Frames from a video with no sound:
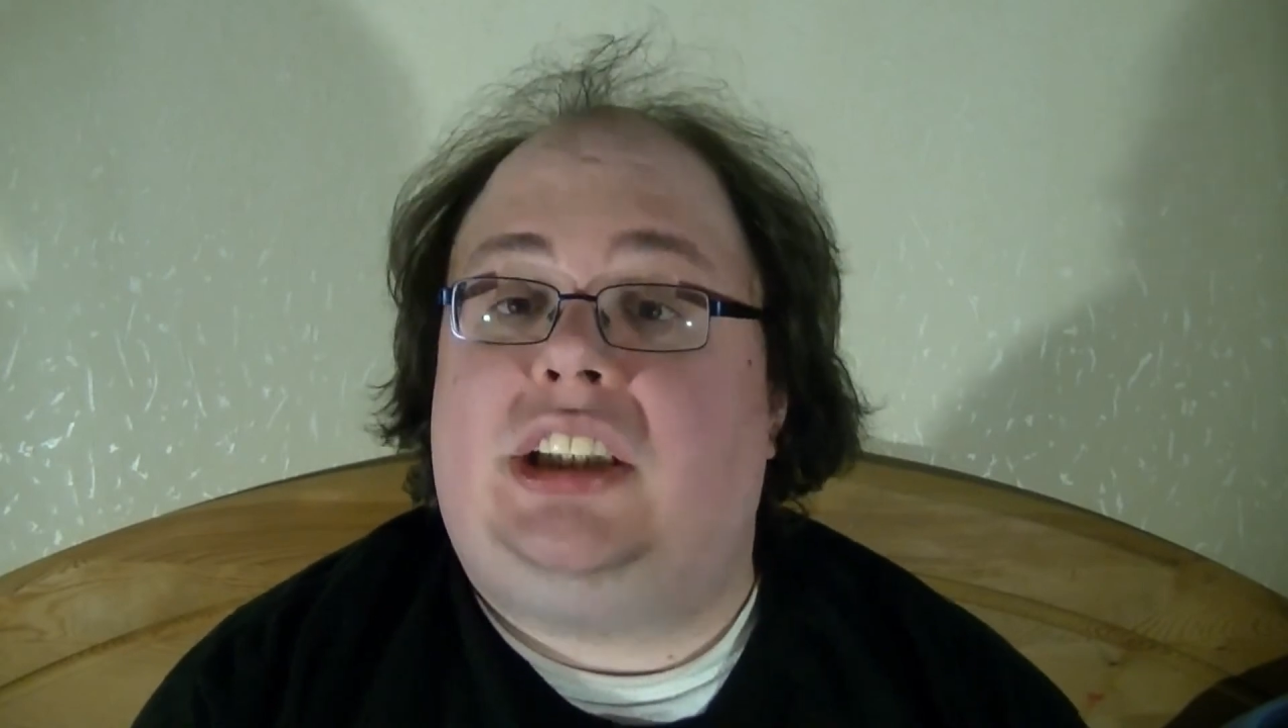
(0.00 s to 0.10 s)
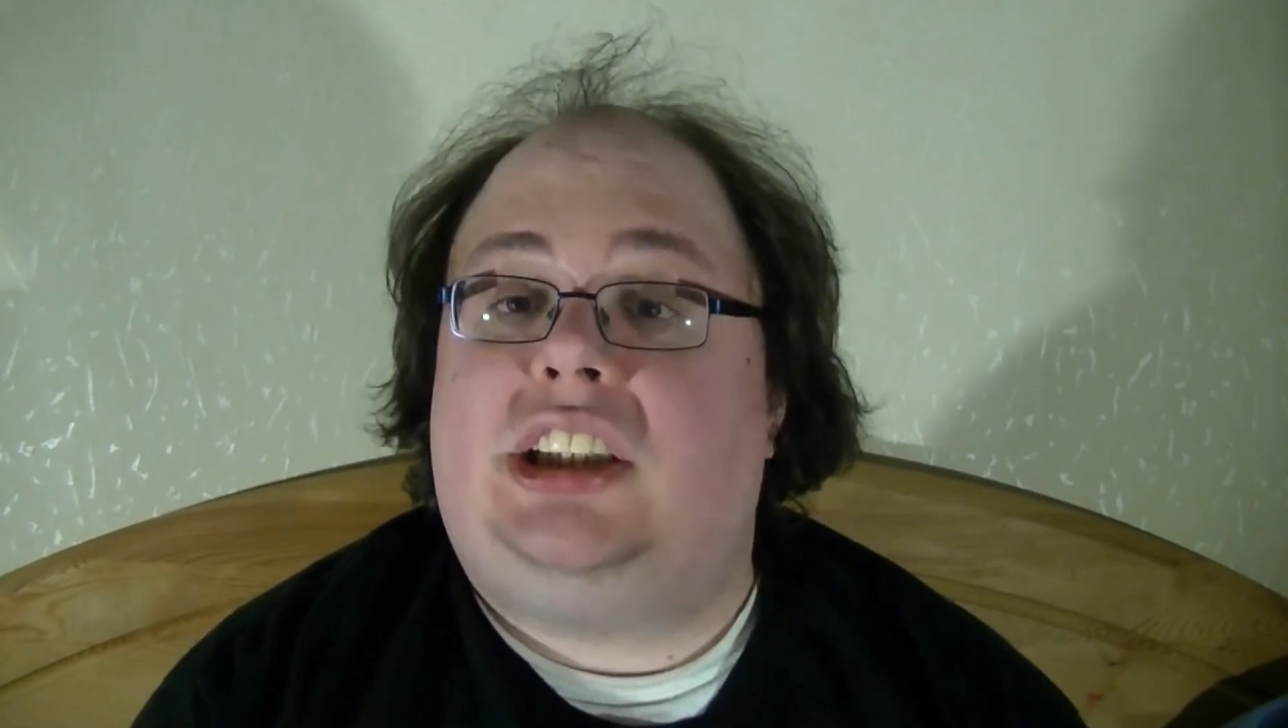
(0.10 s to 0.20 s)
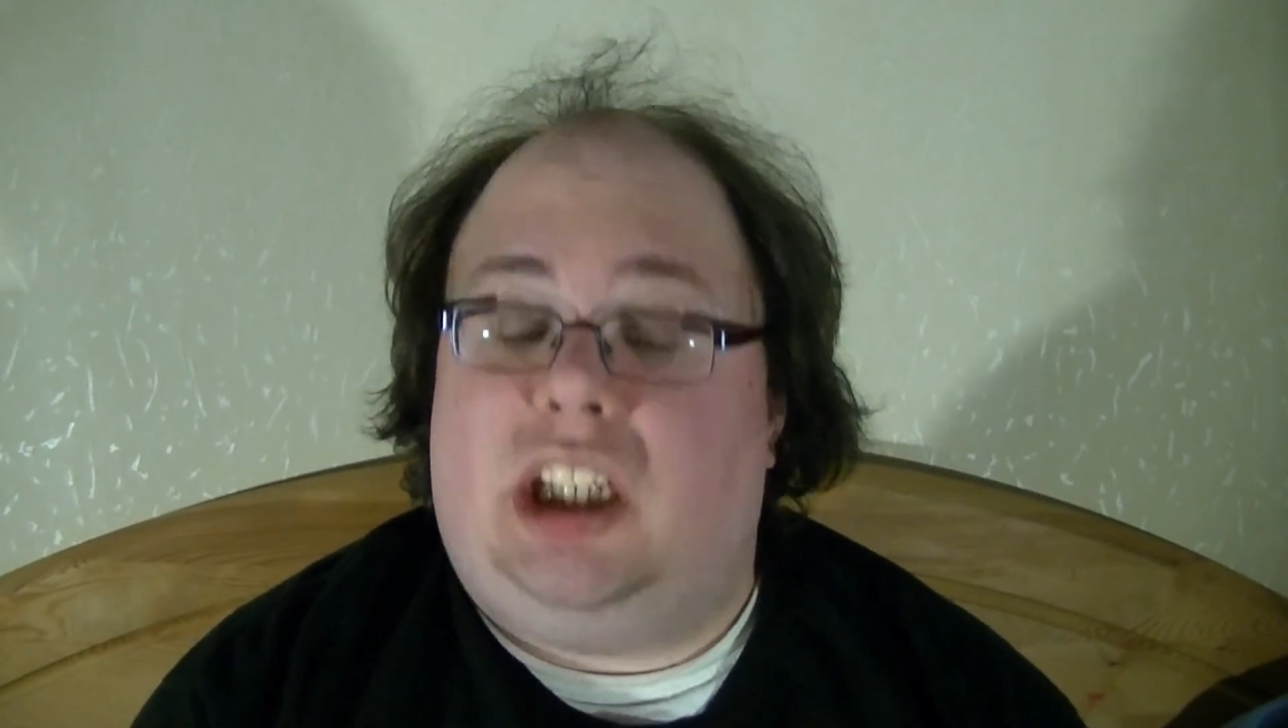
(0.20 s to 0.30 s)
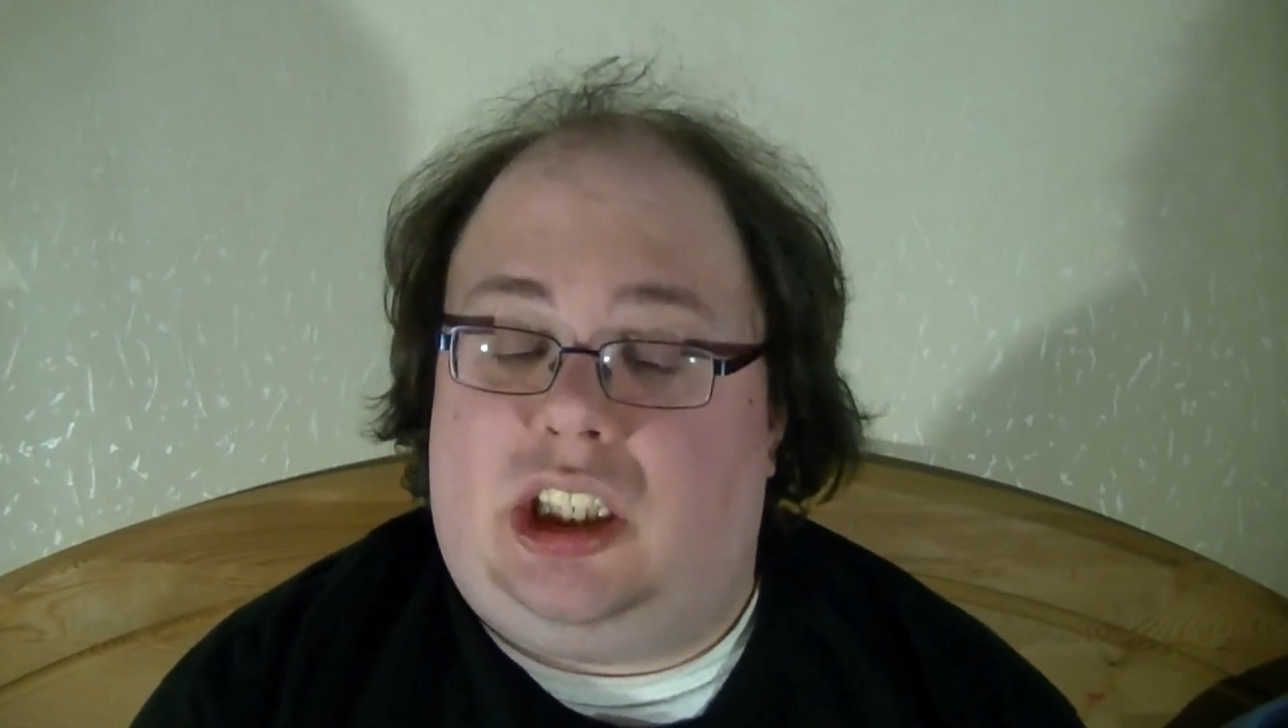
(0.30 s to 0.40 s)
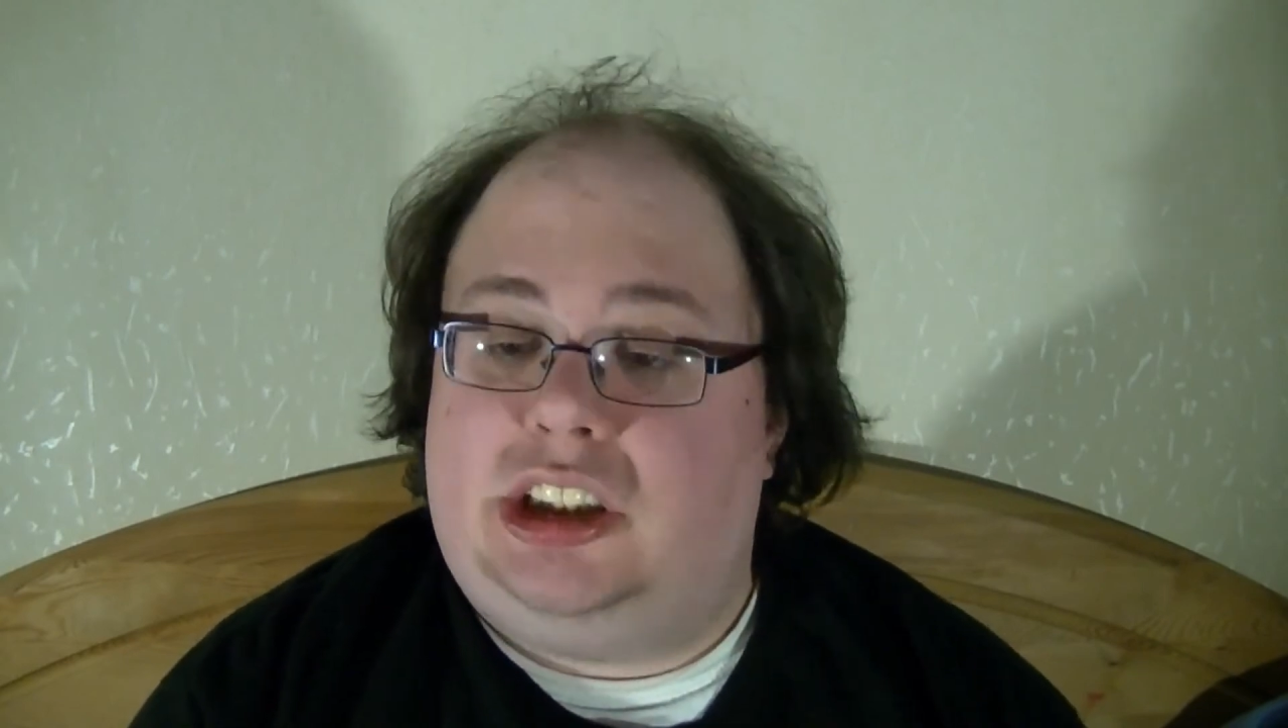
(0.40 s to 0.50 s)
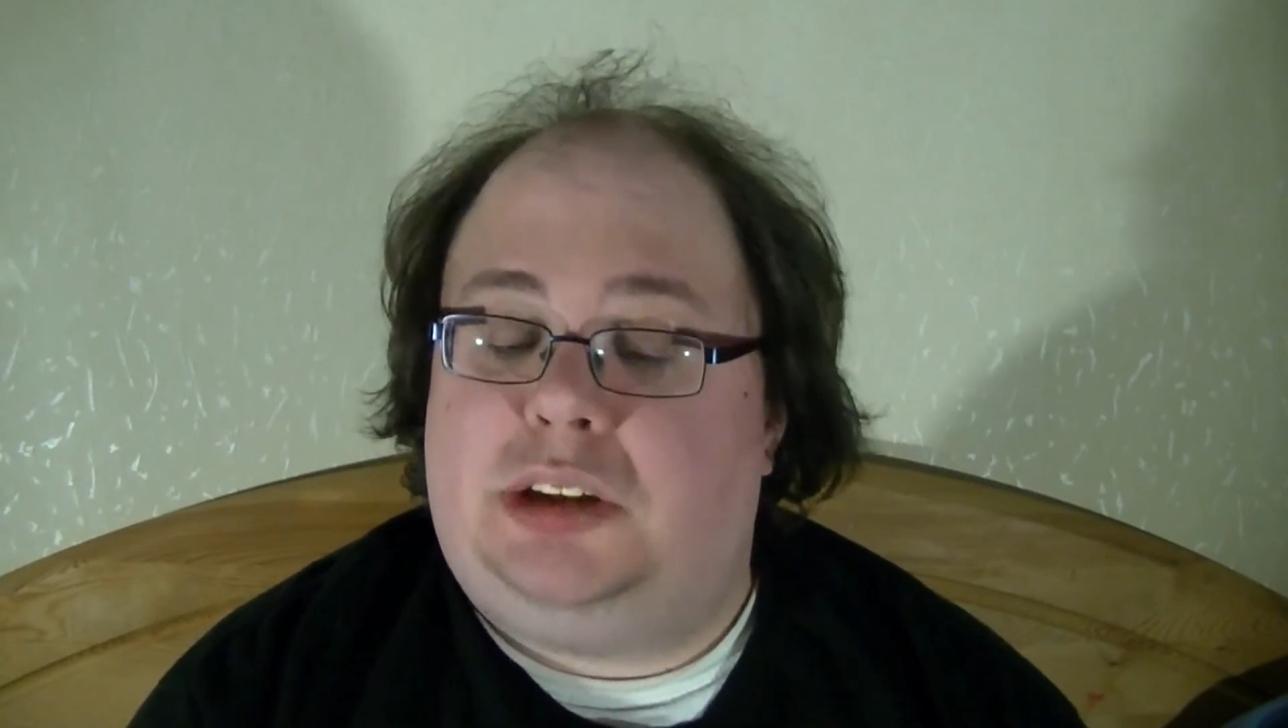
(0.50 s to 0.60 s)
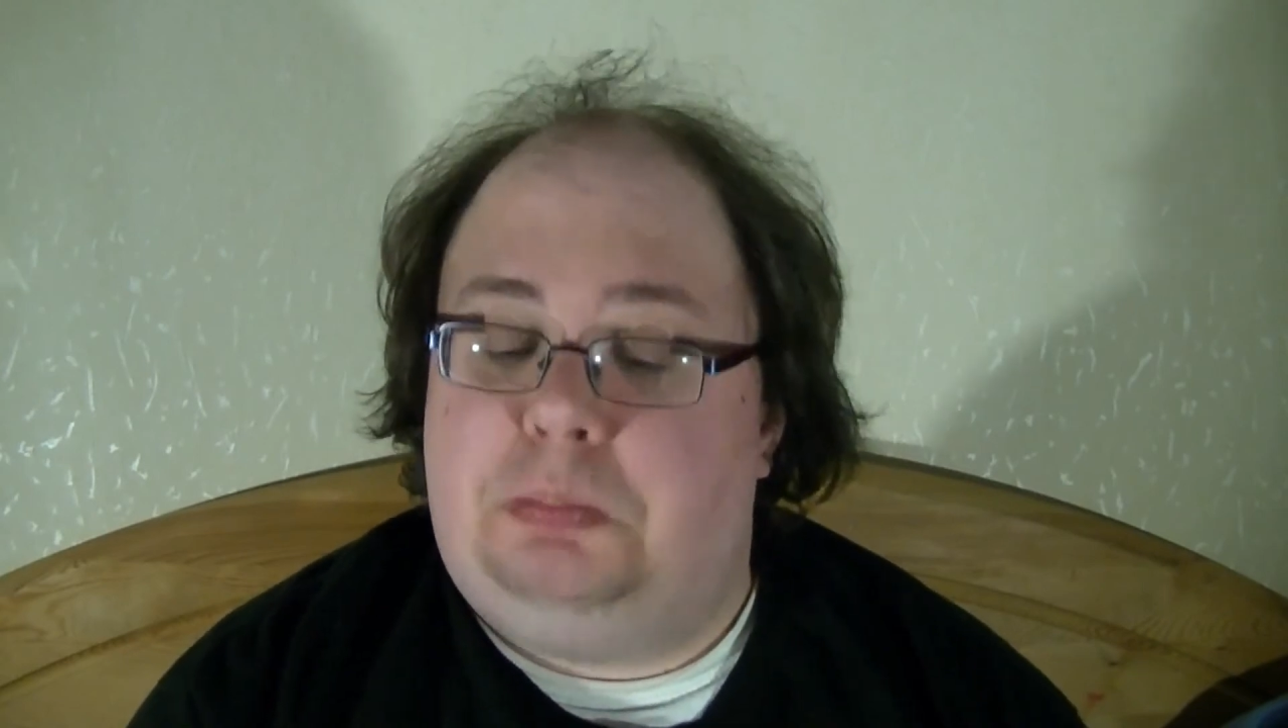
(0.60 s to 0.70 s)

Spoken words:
stars